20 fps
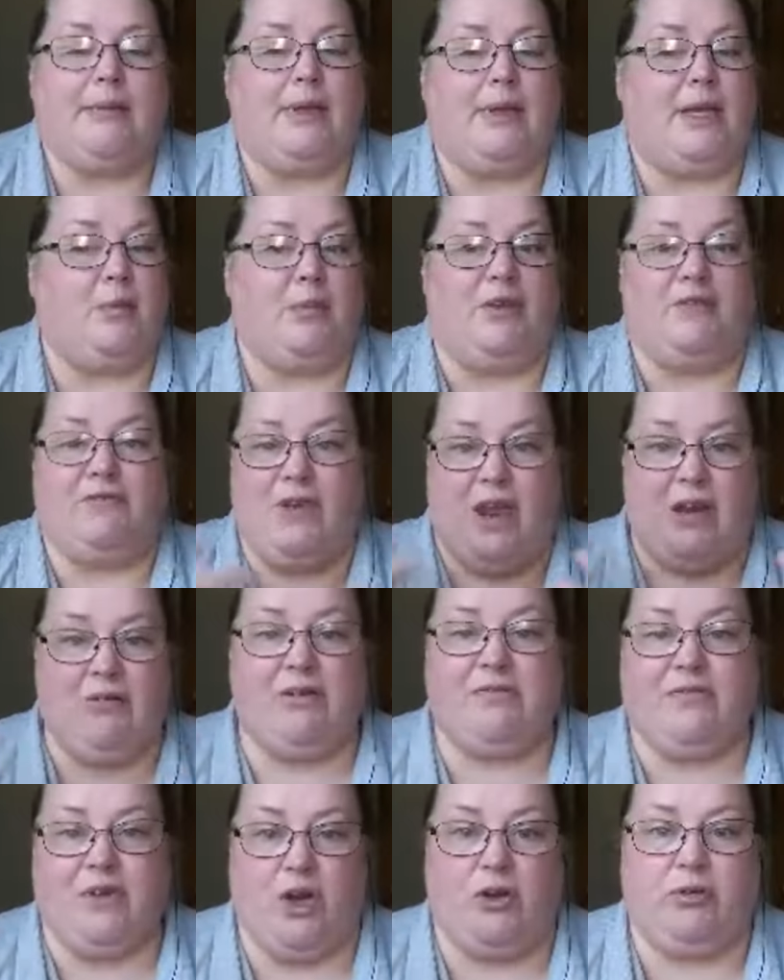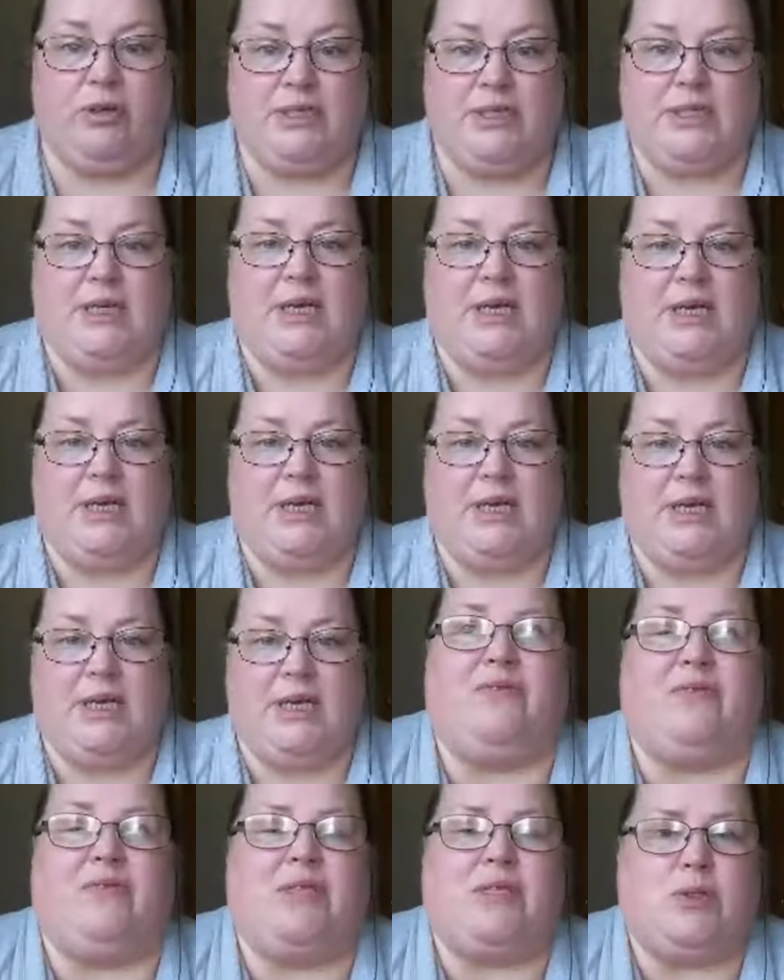can be very varied, and I have
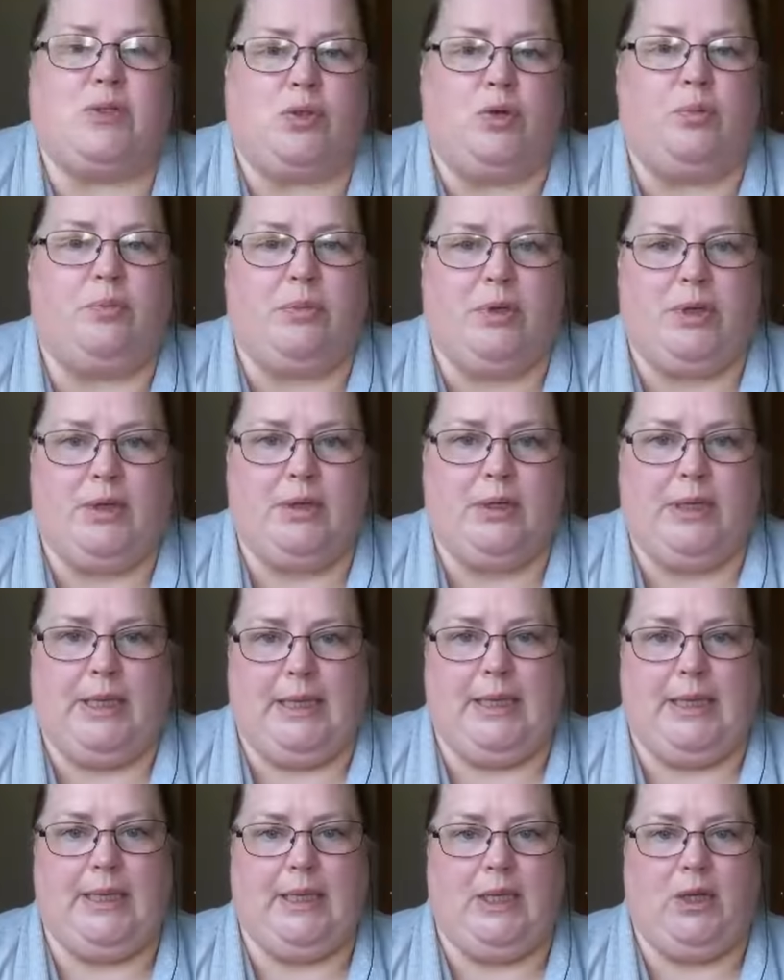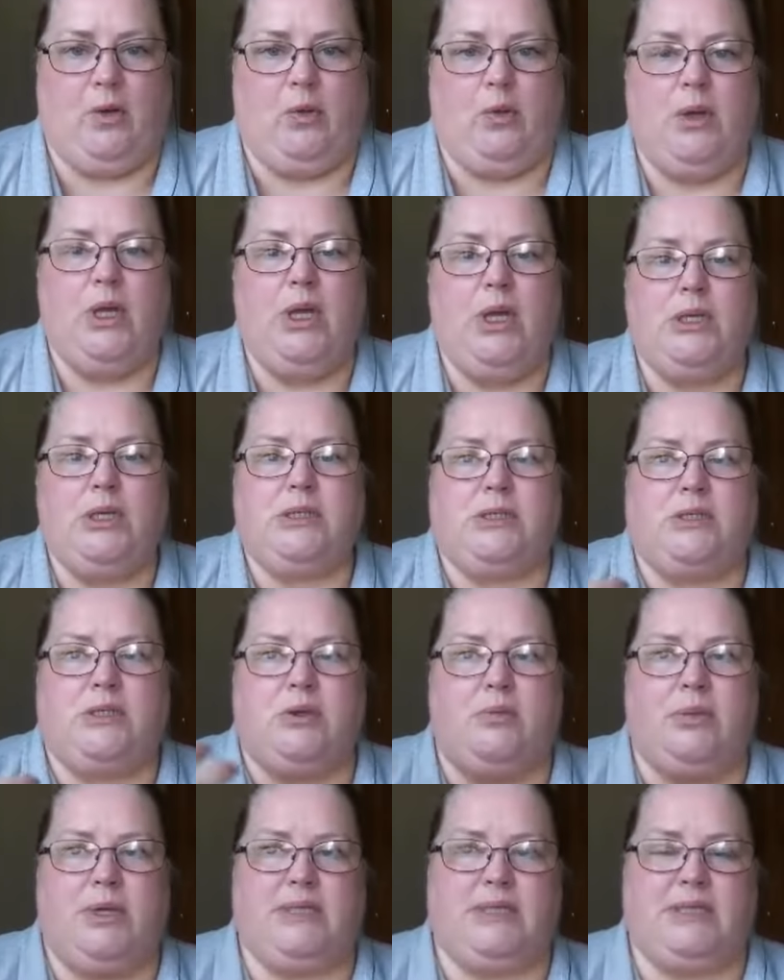given some
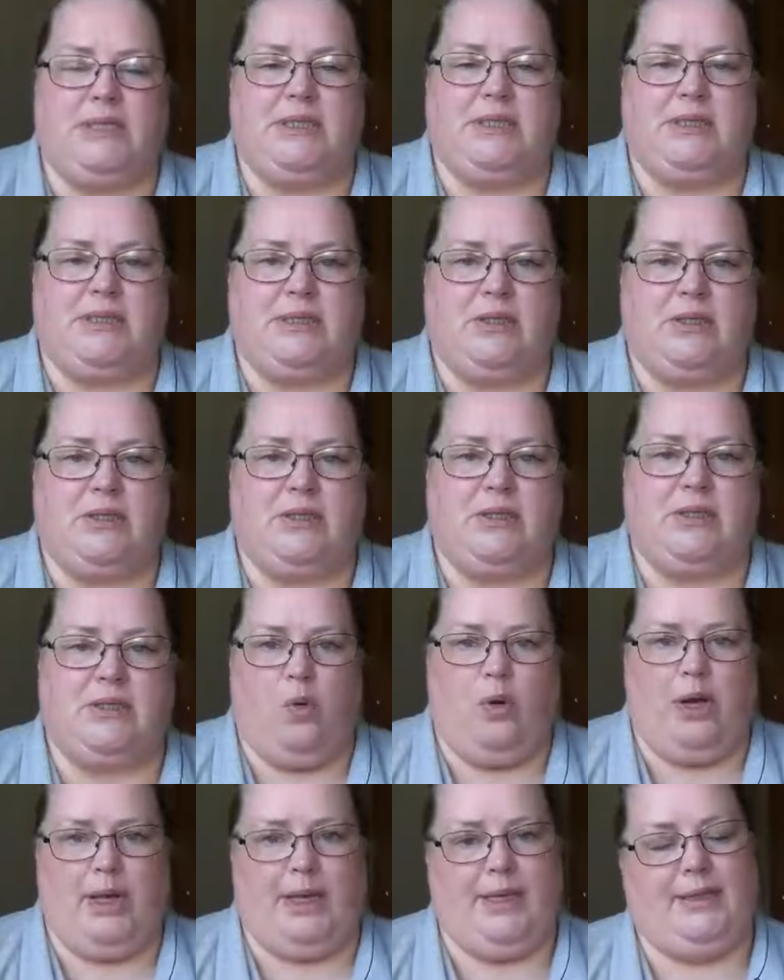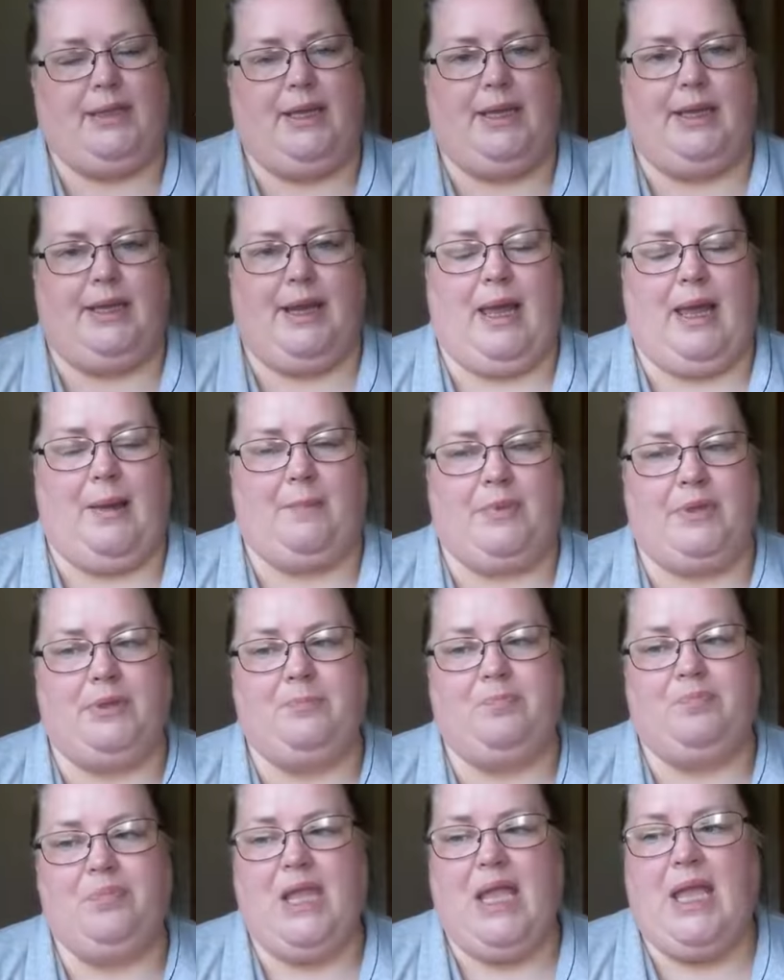ideas of why they can
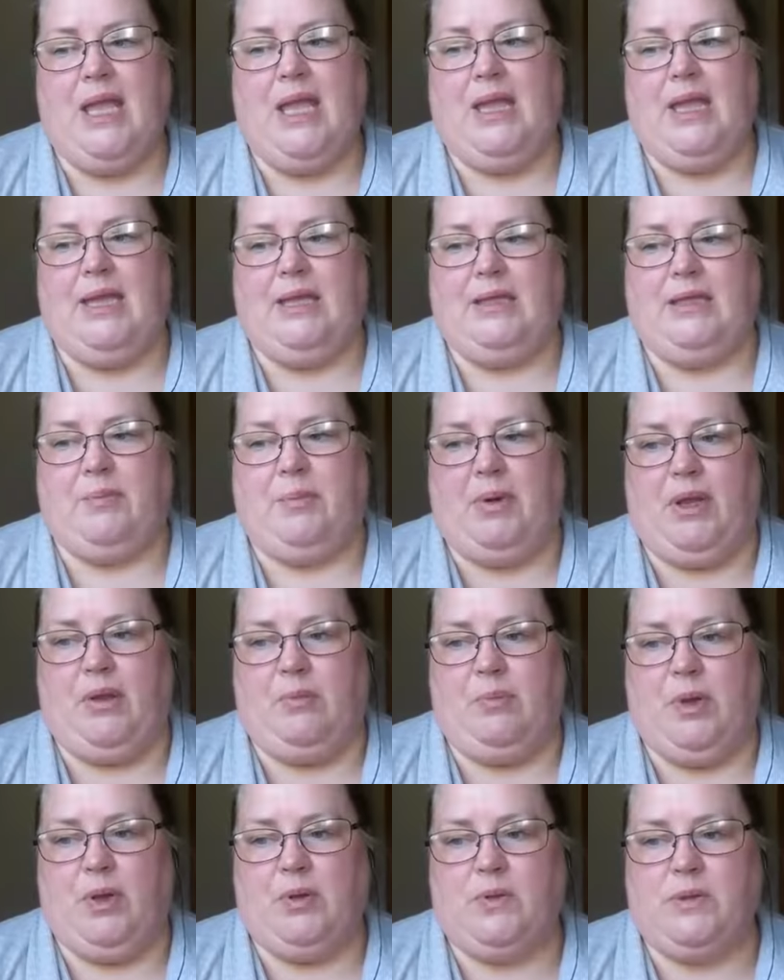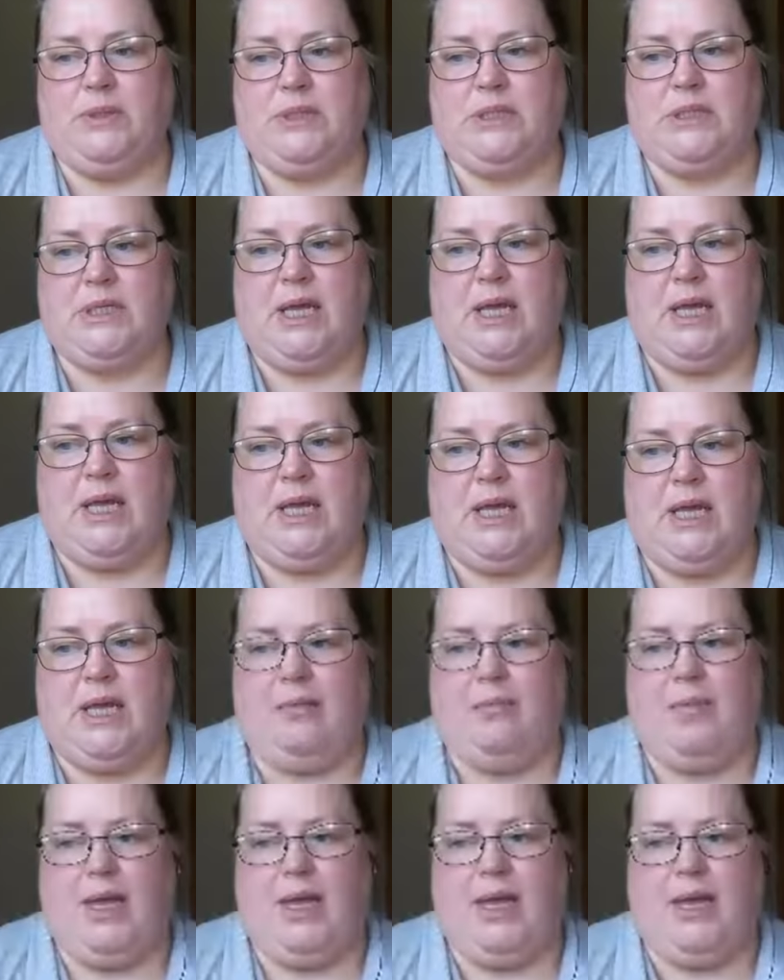happen in the blog post.
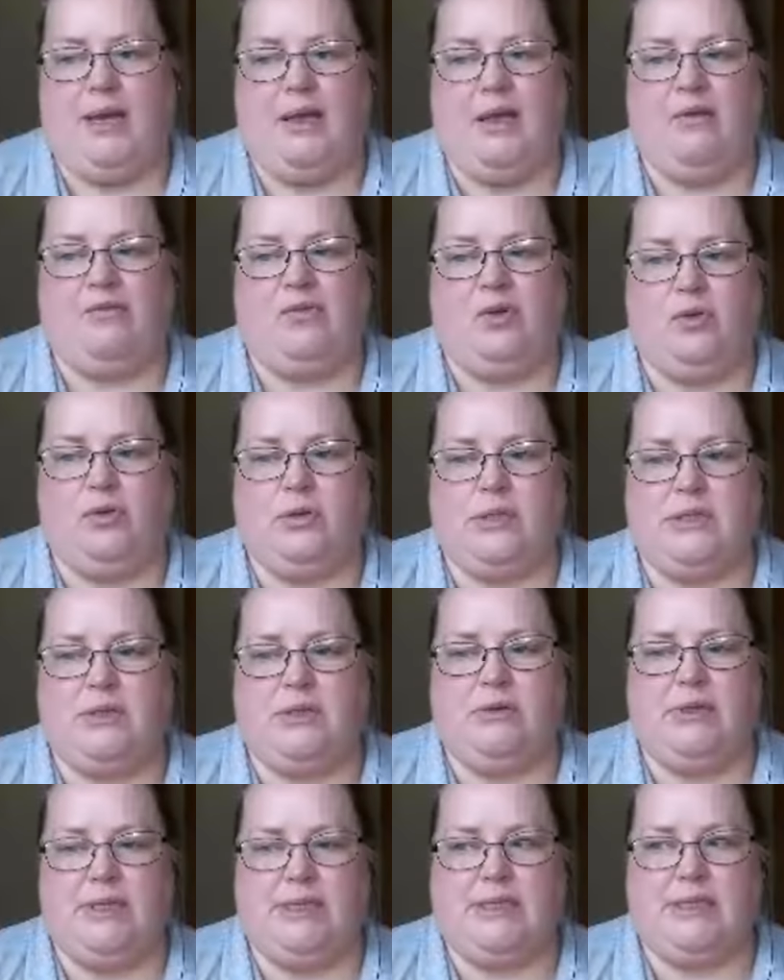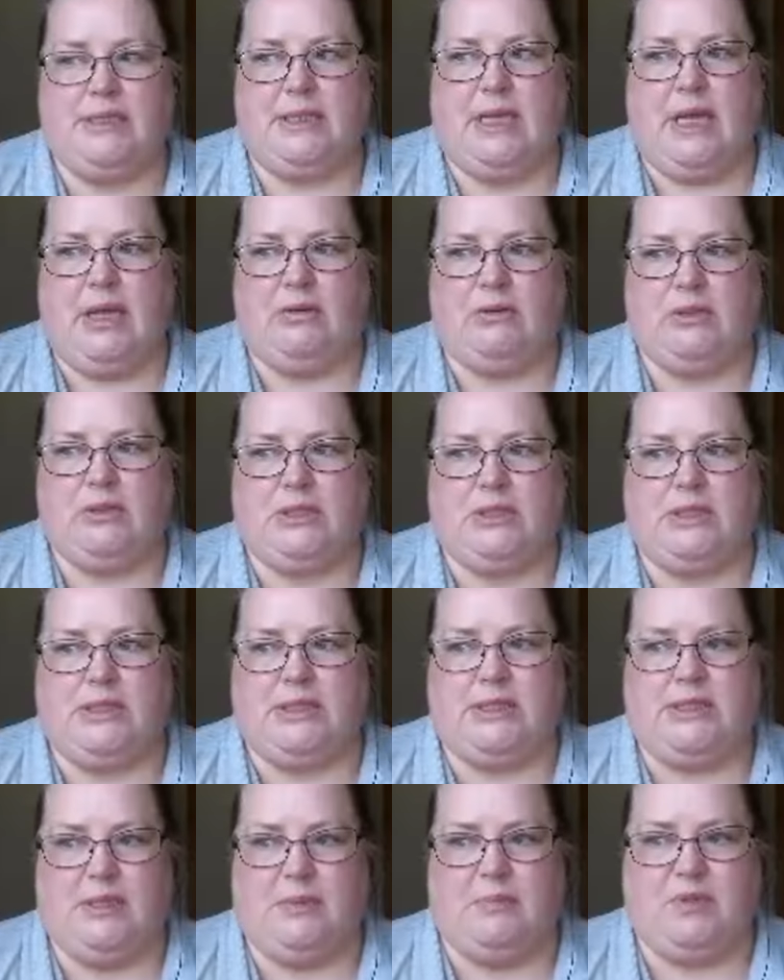And I've also listed out the
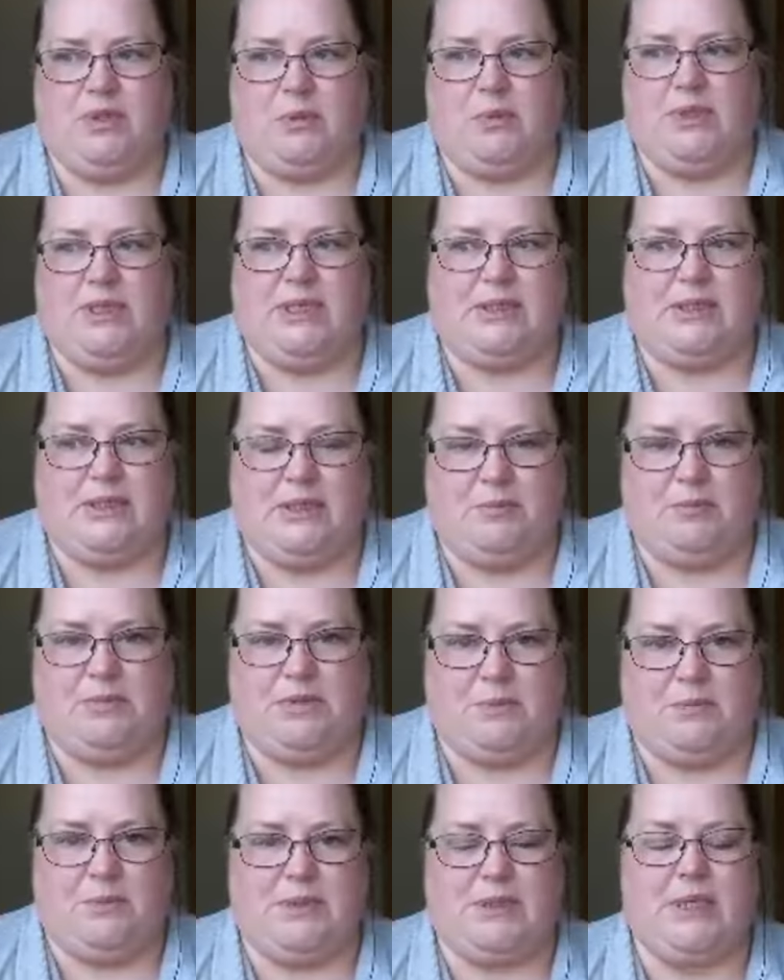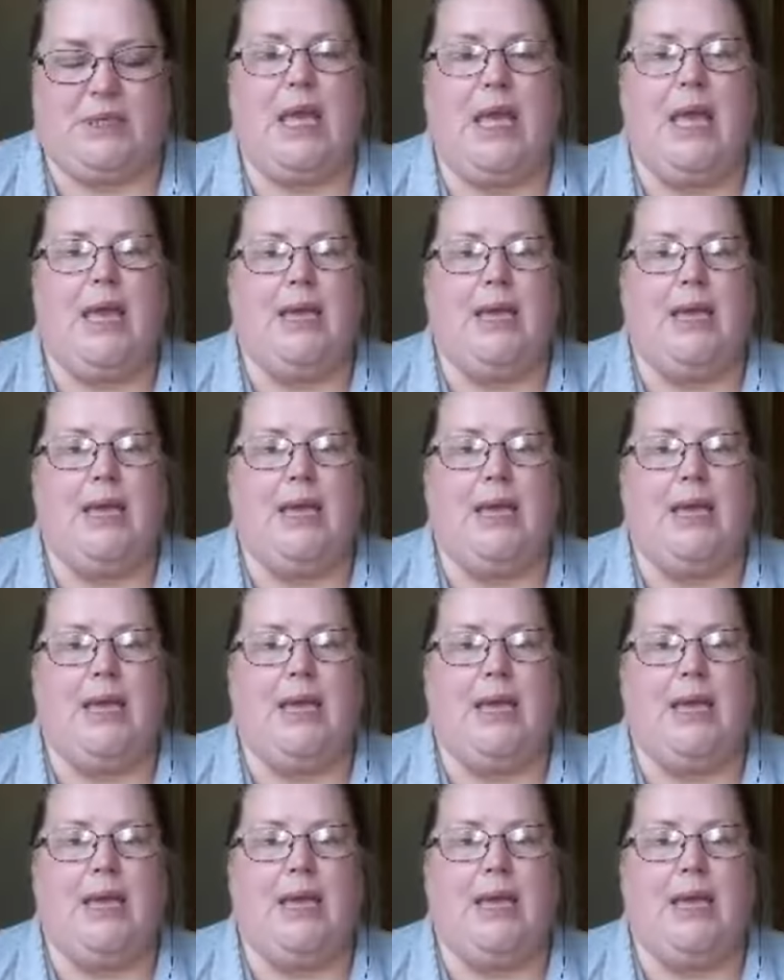sim some of the symptoms.